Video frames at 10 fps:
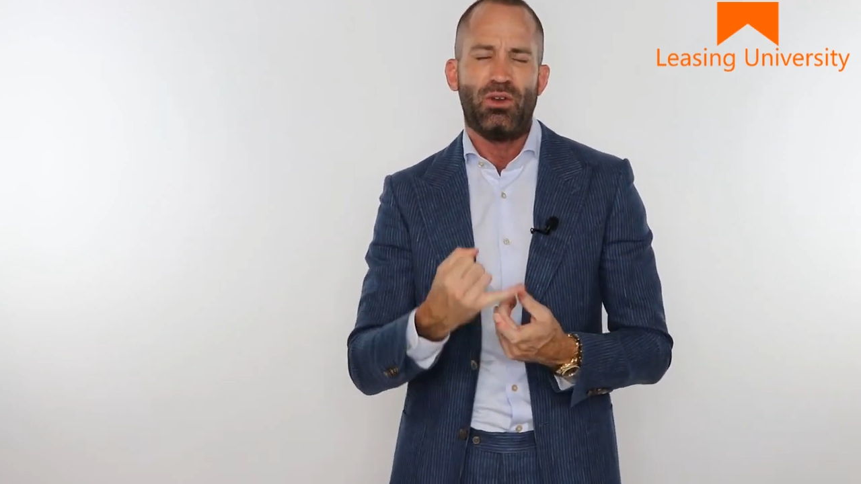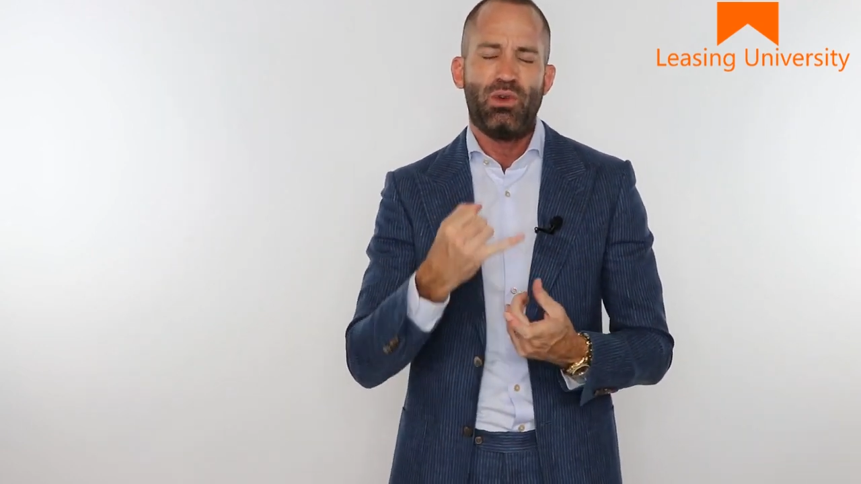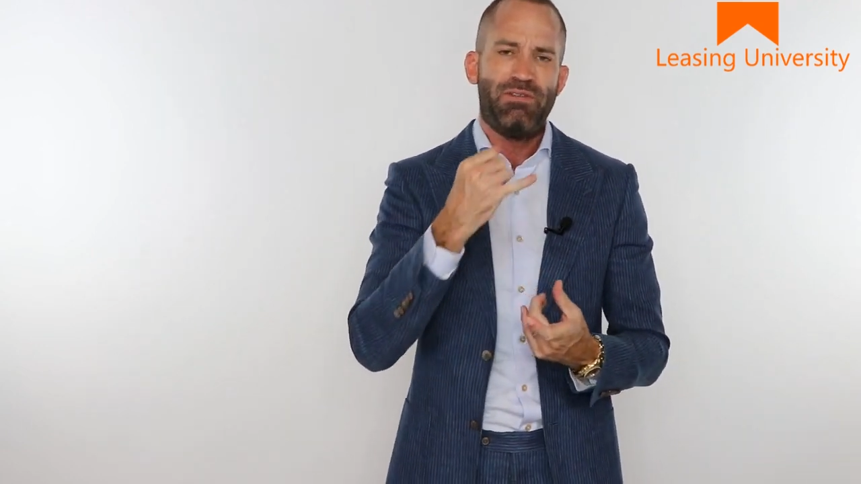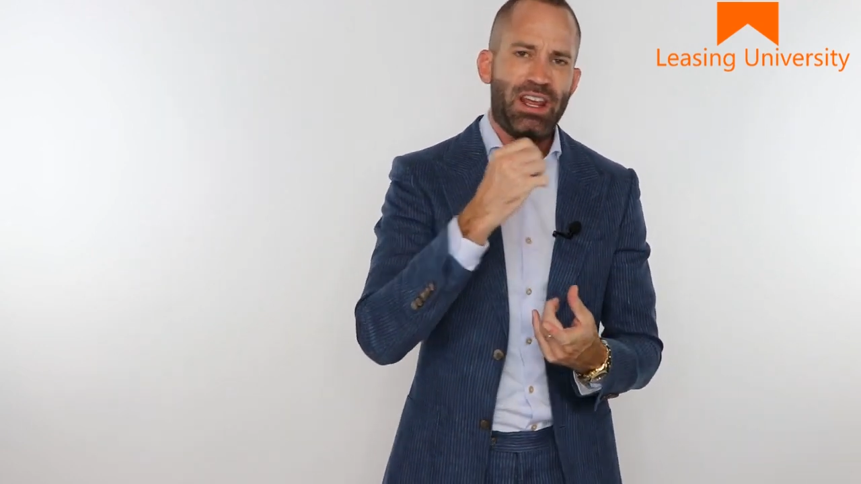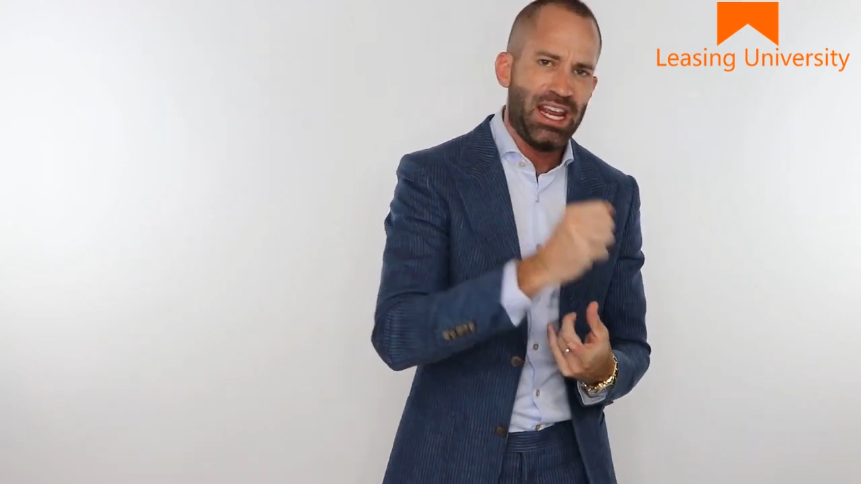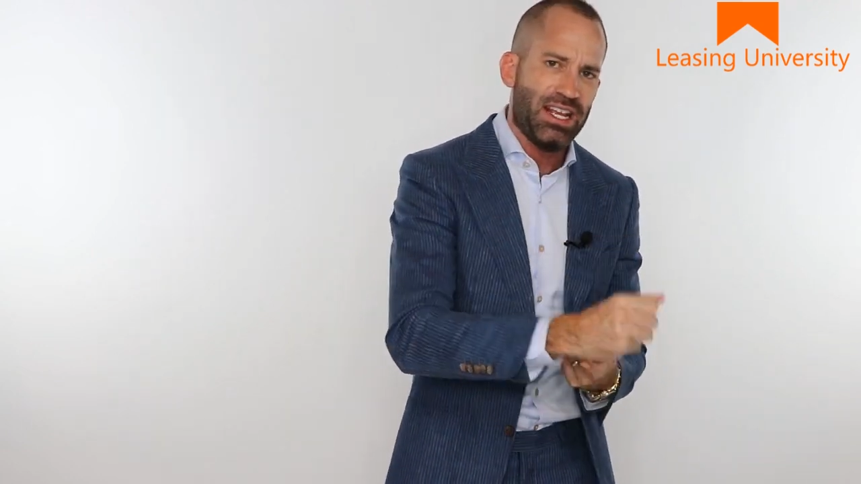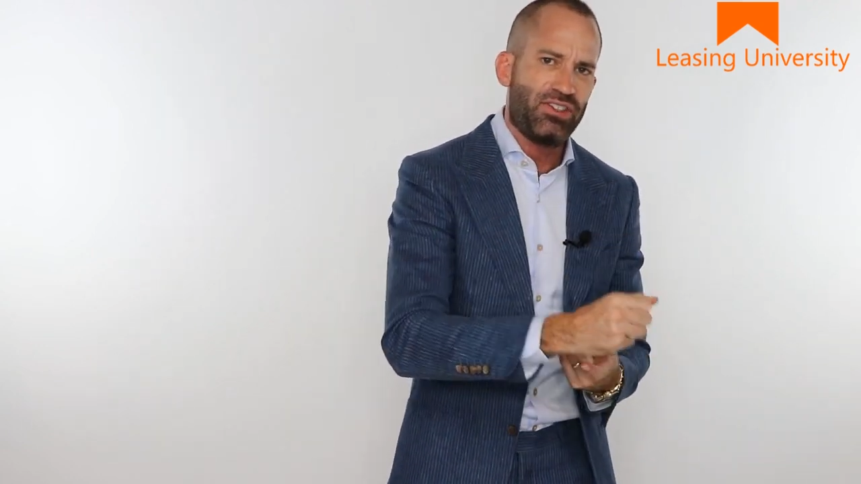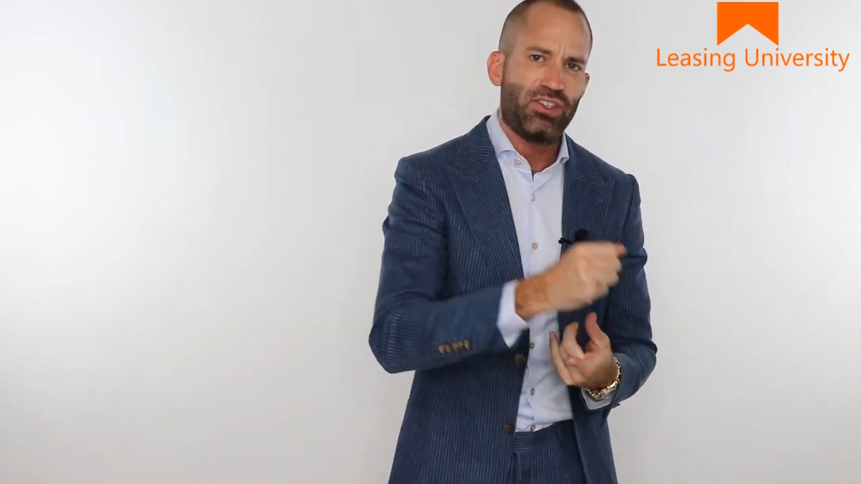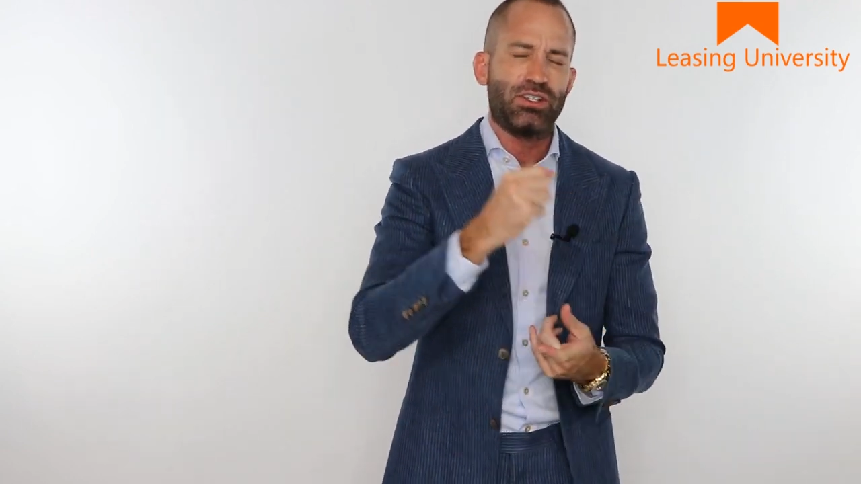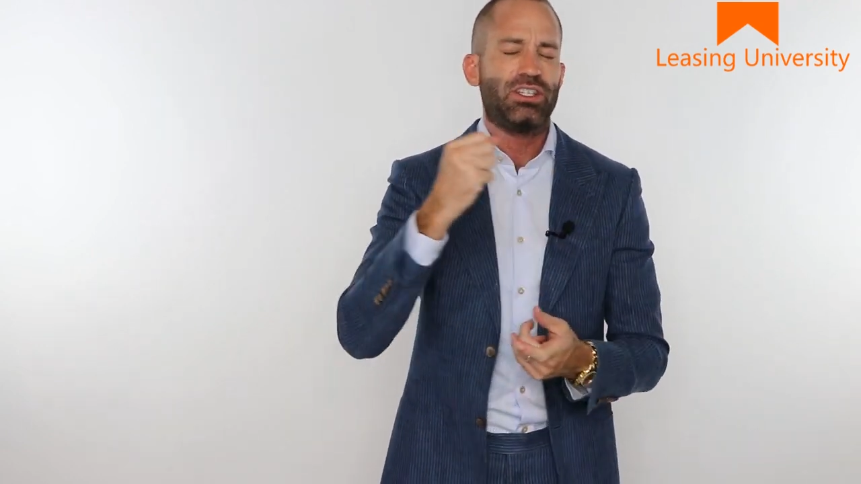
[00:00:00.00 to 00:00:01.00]
We've
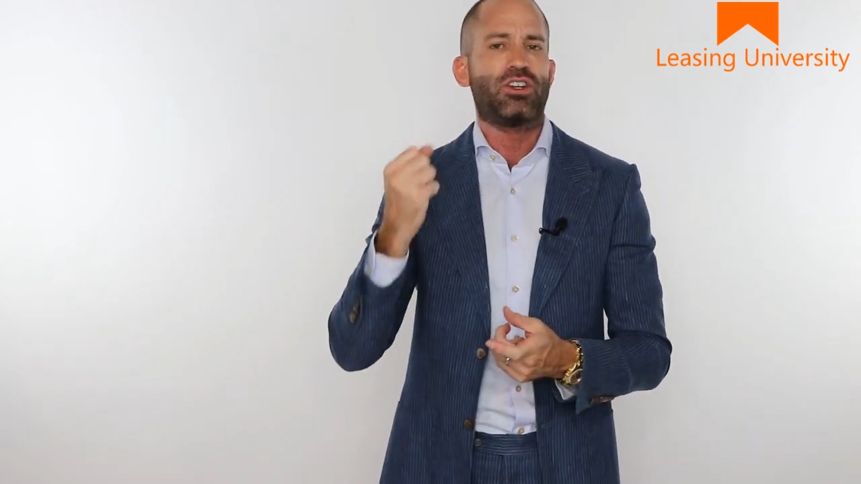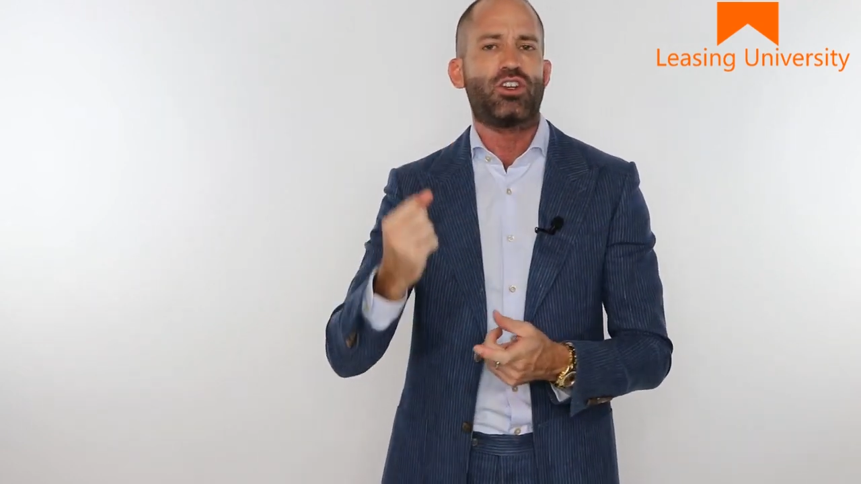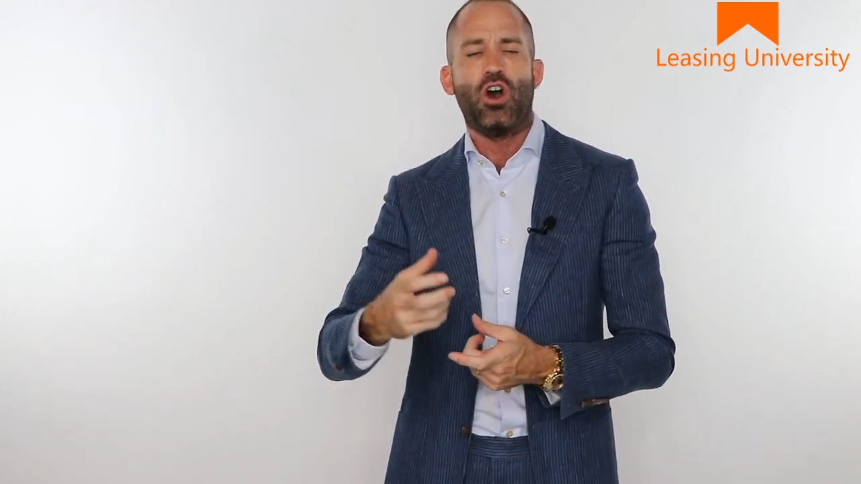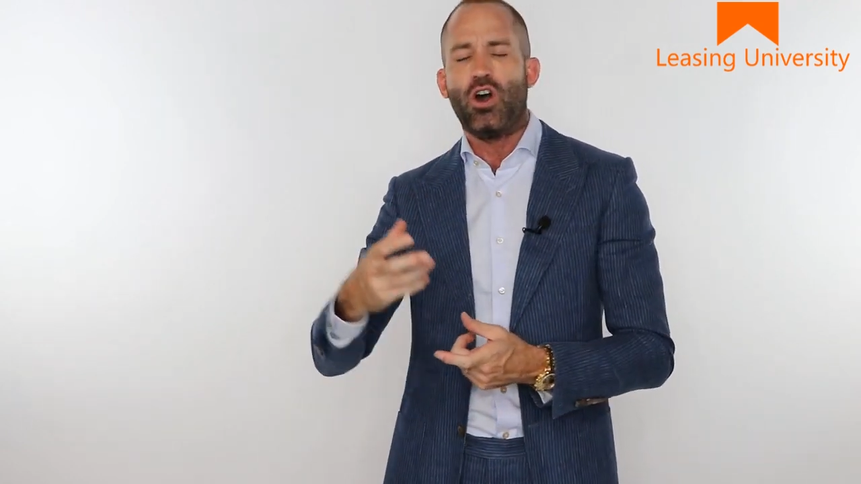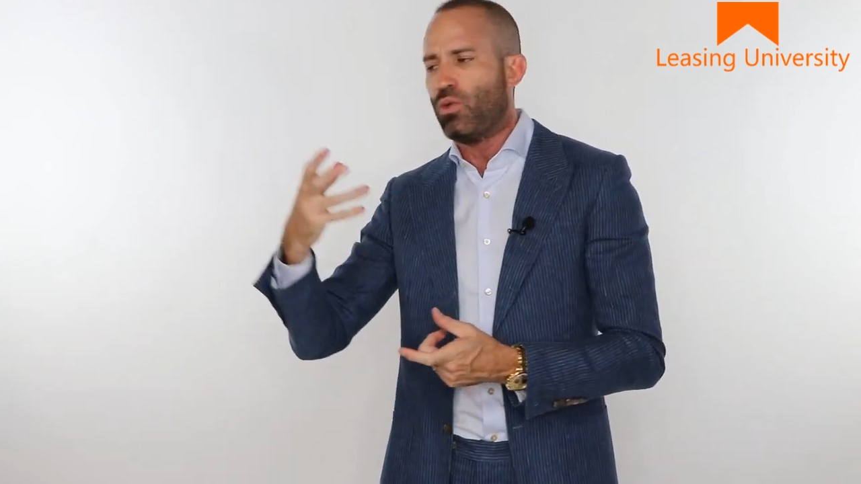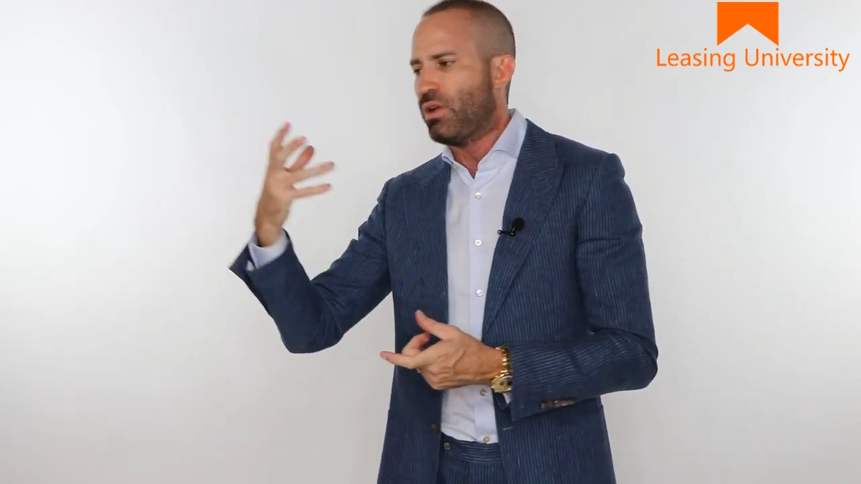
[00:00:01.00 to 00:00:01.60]
answered their call.